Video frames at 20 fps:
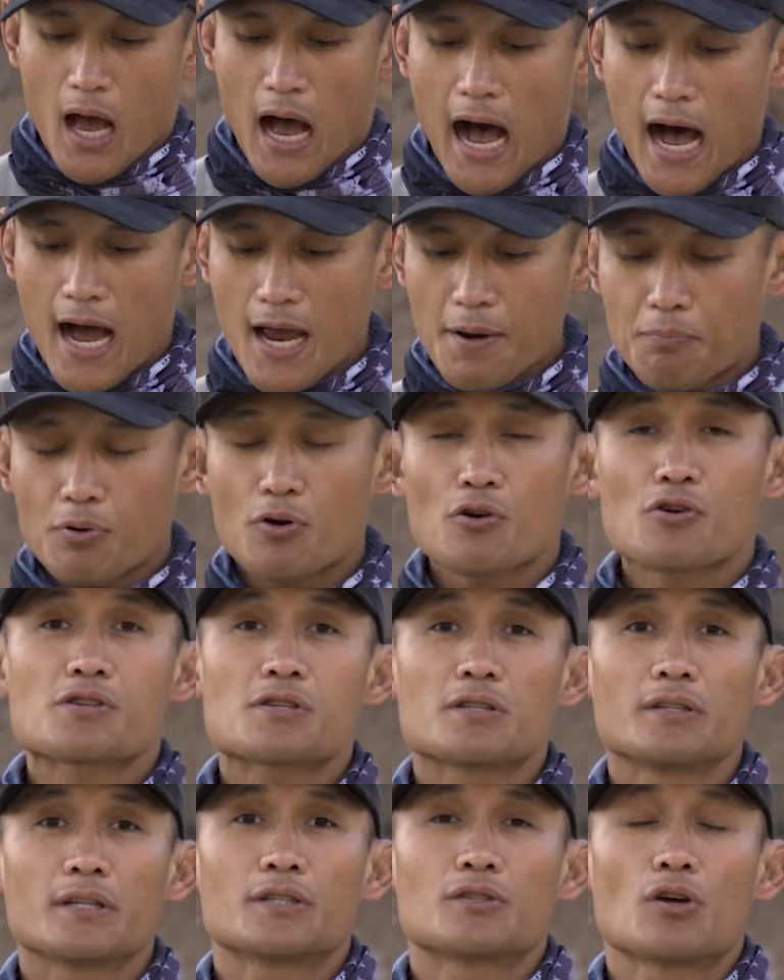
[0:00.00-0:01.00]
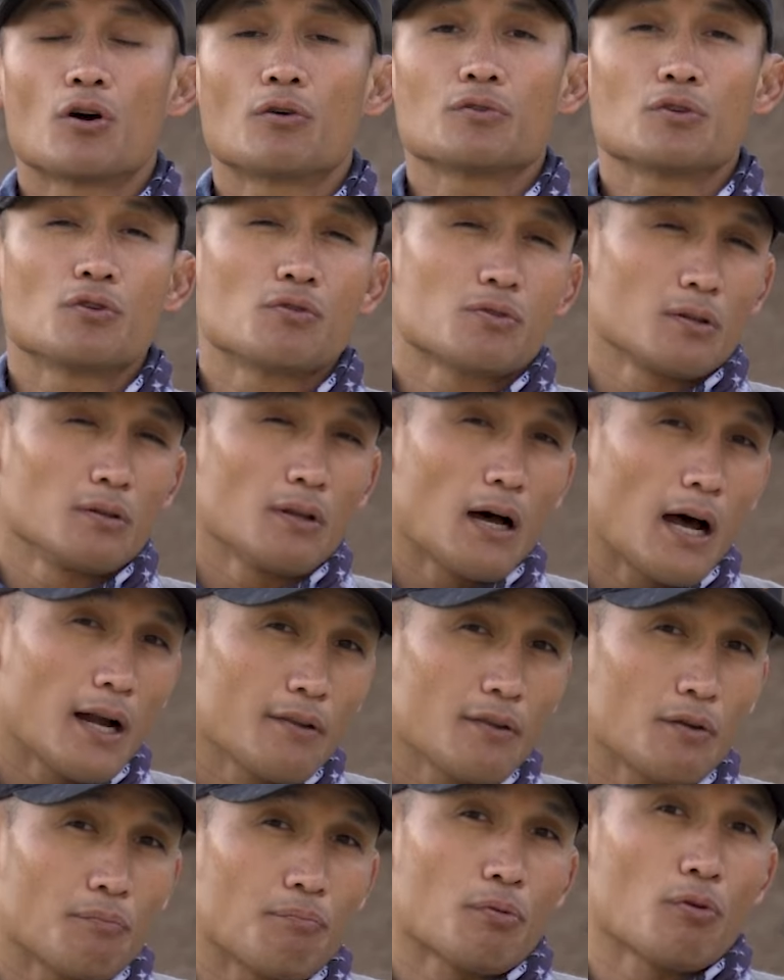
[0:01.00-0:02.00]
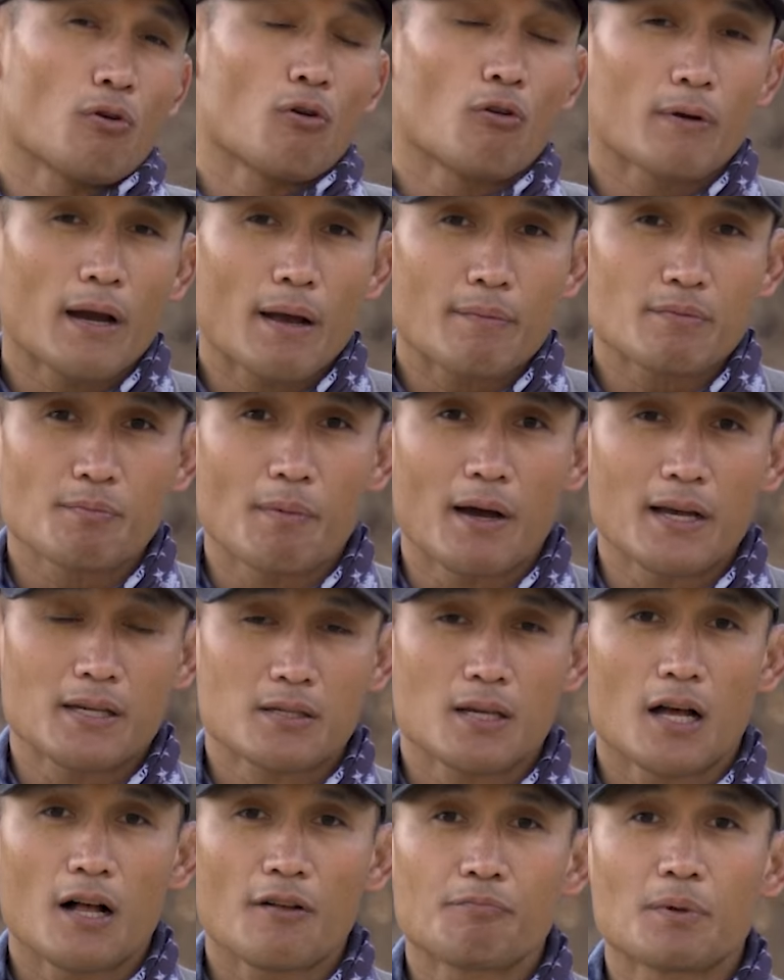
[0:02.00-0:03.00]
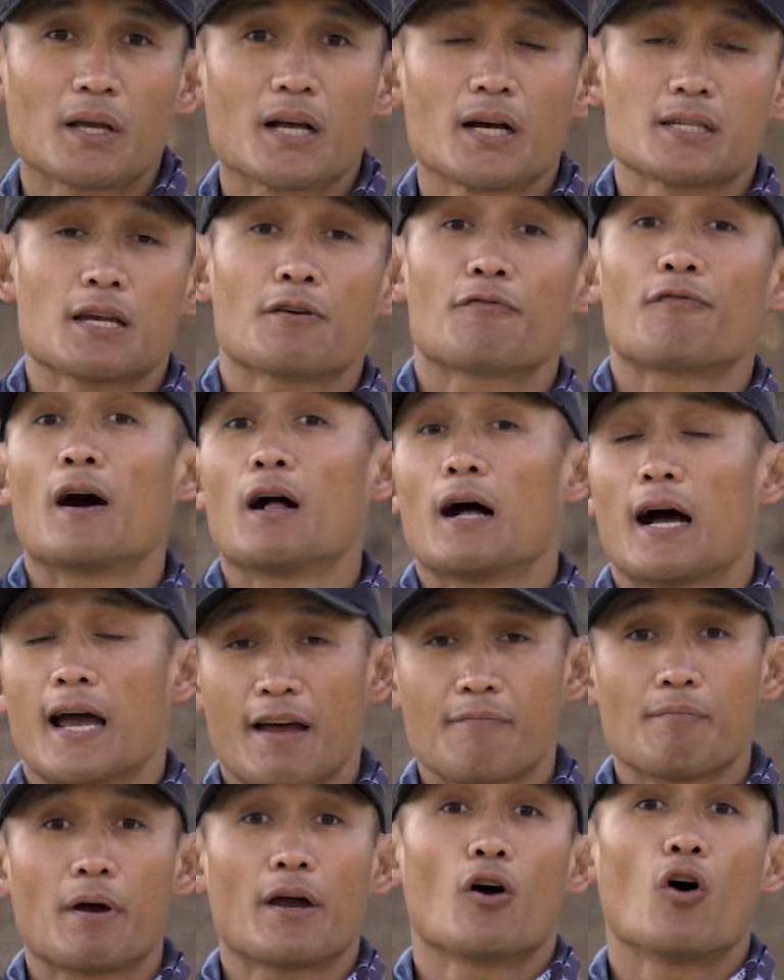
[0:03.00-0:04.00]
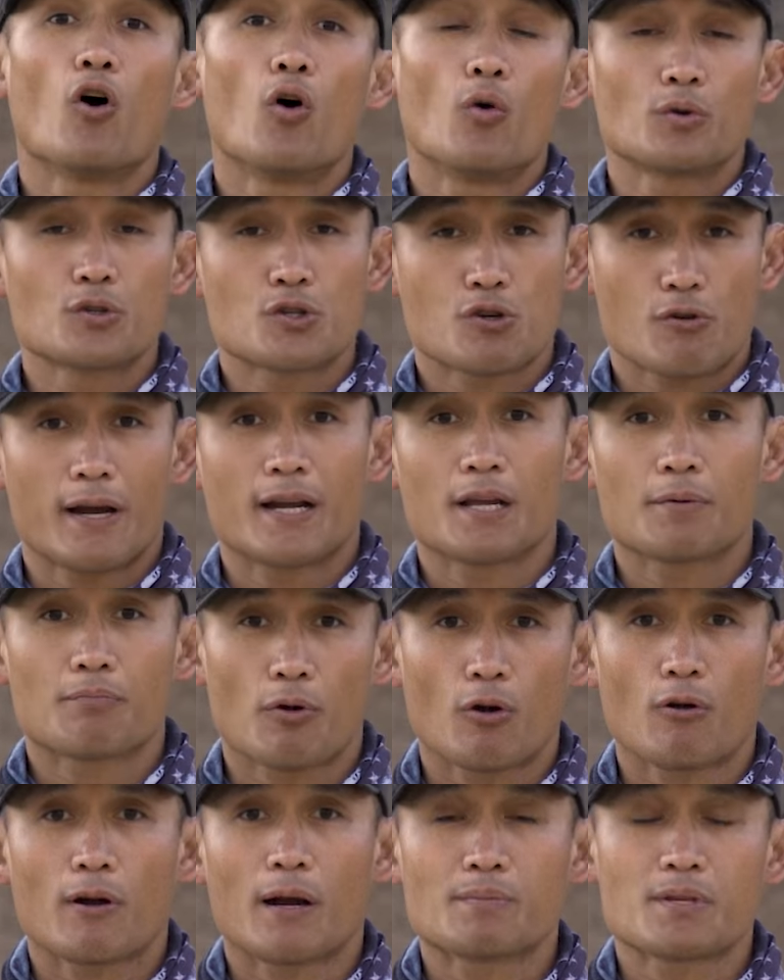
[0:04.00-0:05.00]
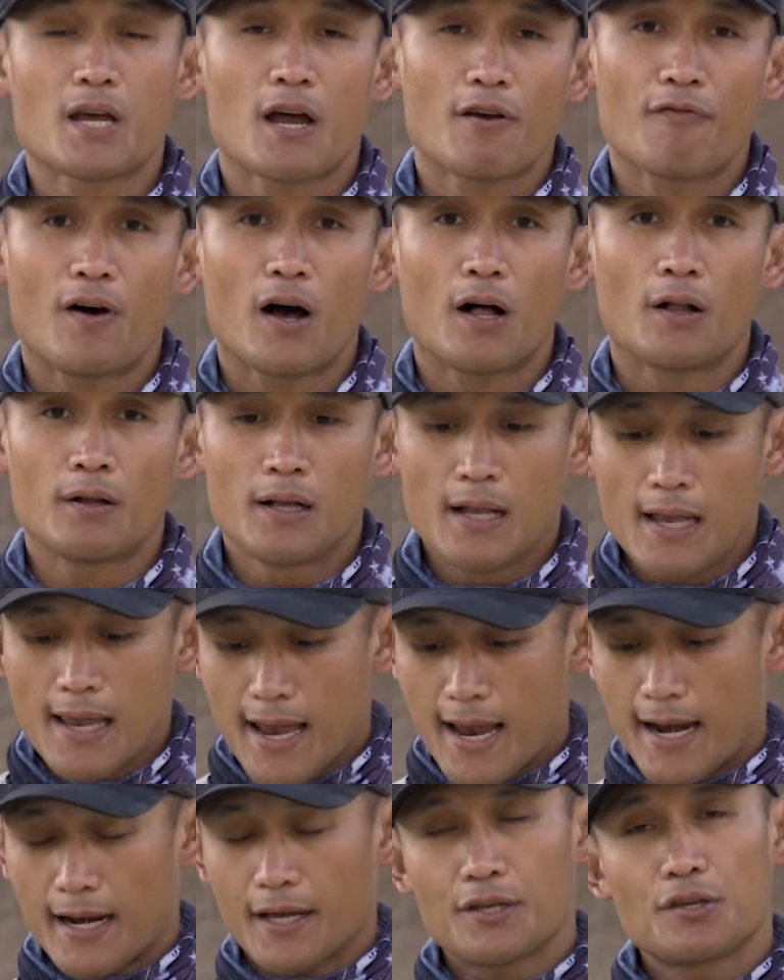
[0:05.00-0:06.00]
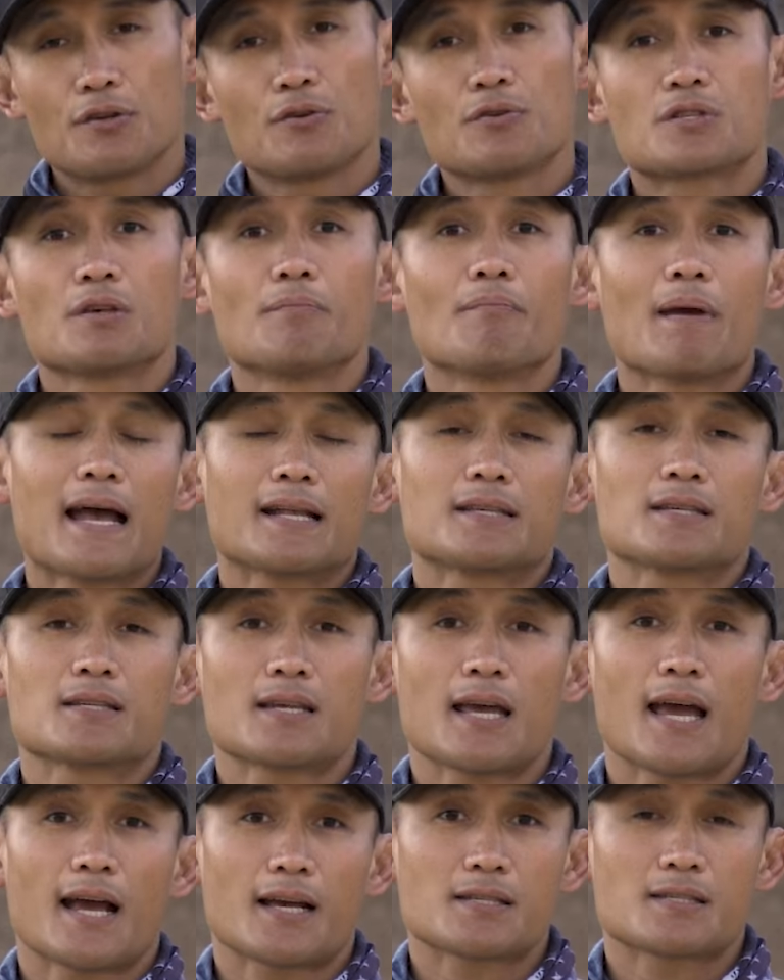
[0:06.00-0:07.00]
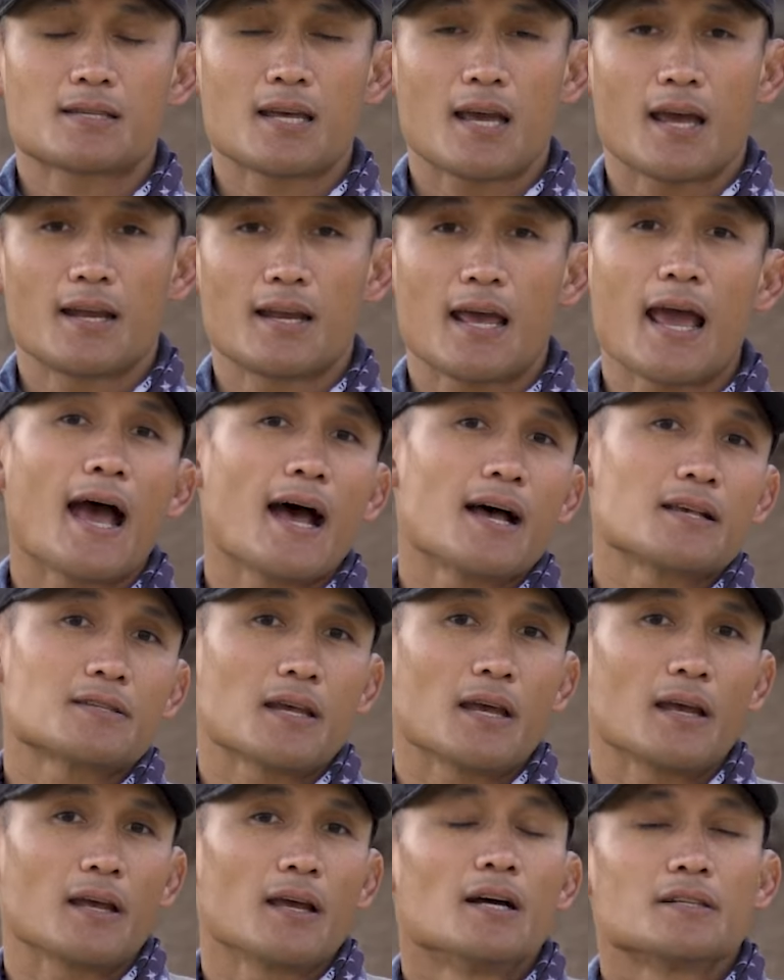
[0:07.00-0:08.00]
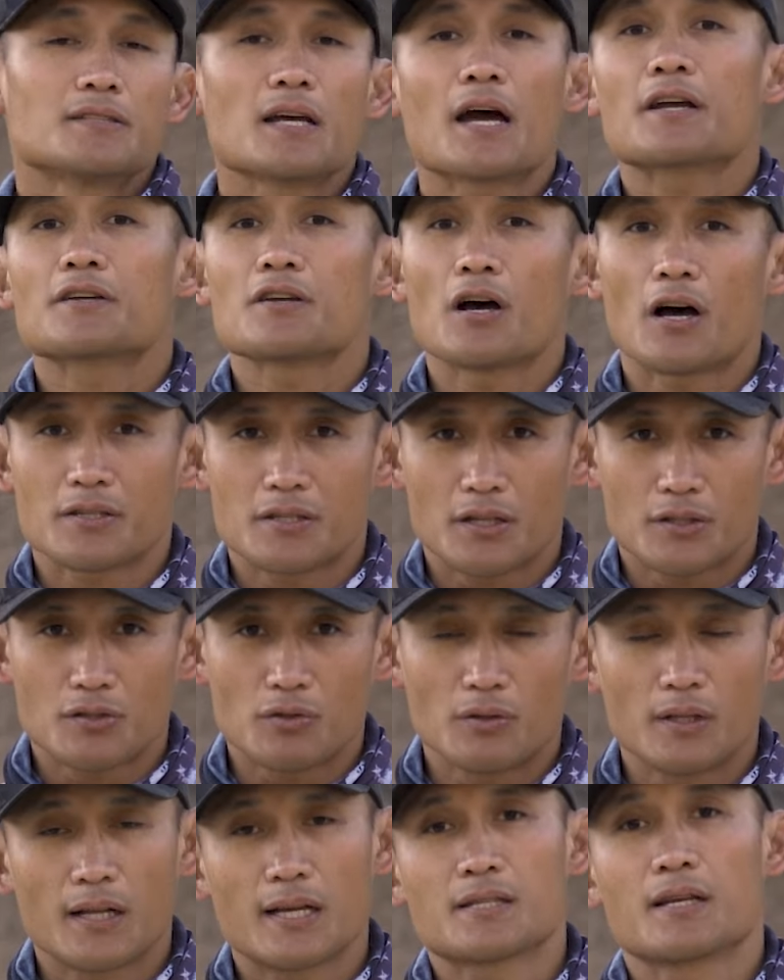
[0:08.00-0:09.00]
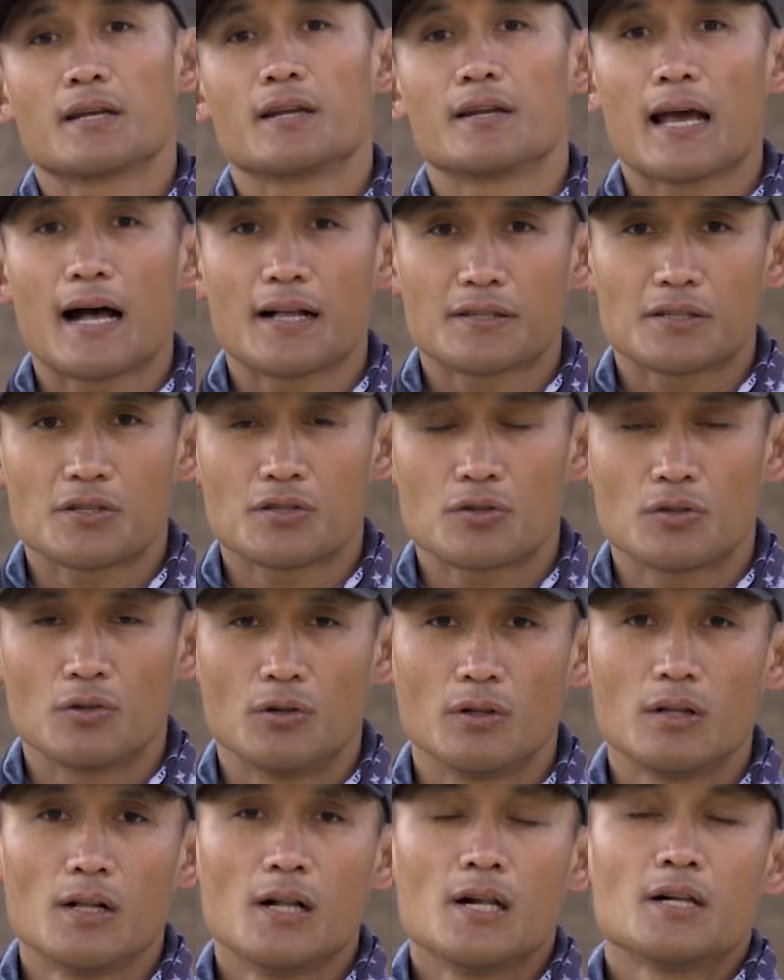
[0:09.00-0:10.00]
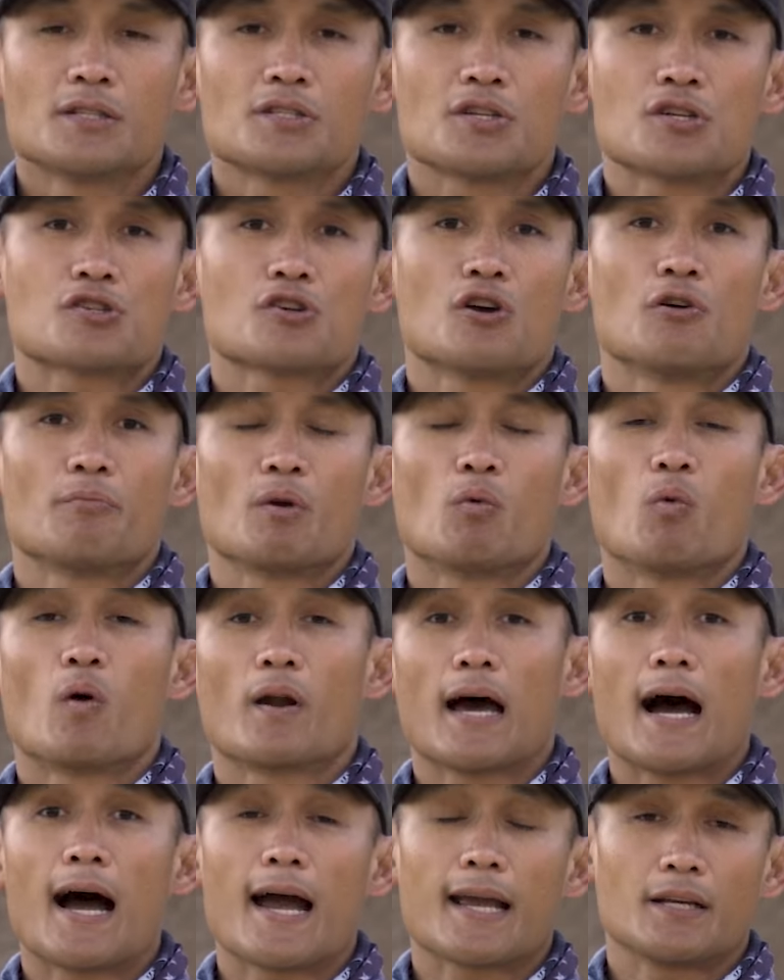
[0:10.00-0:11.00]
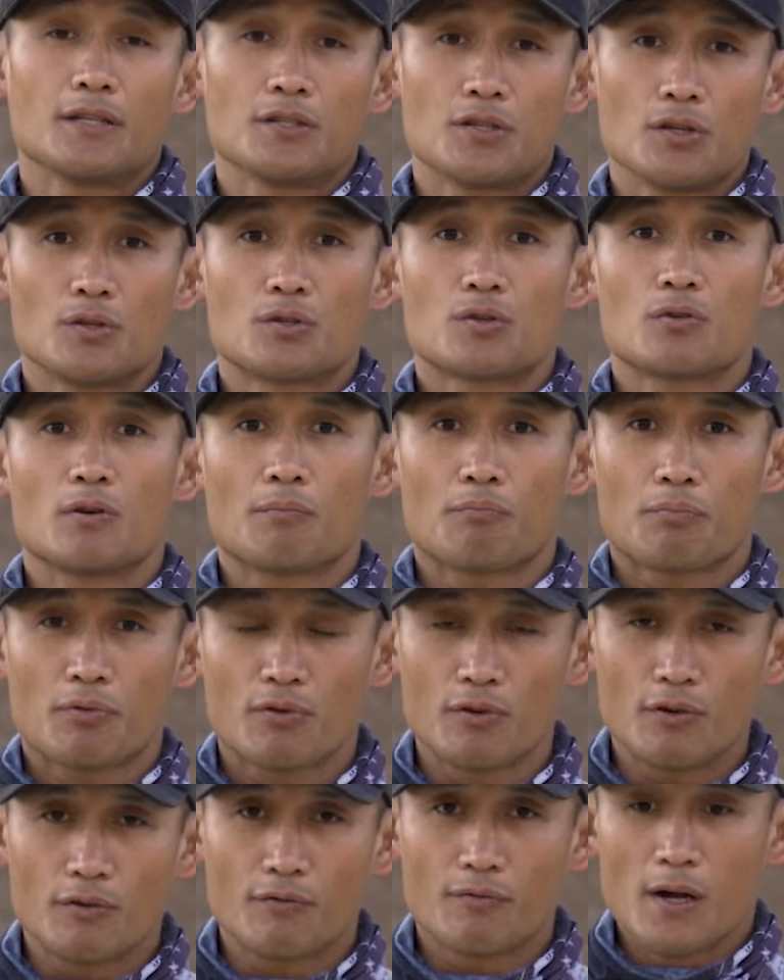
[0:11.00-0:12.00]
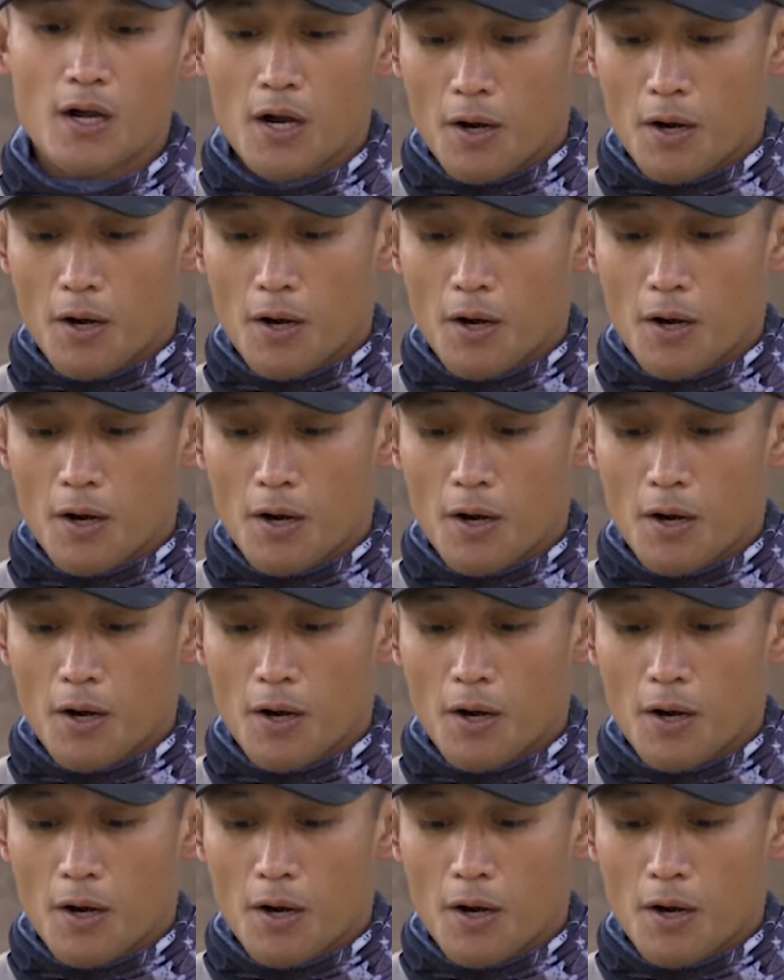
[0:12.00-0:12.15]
I personally don't use a lot of the programs myself because I have my own training programs that I follow, and I use the Mantis X10 as a diagnostic tool, as an analysis tool to show me what I can do to improve.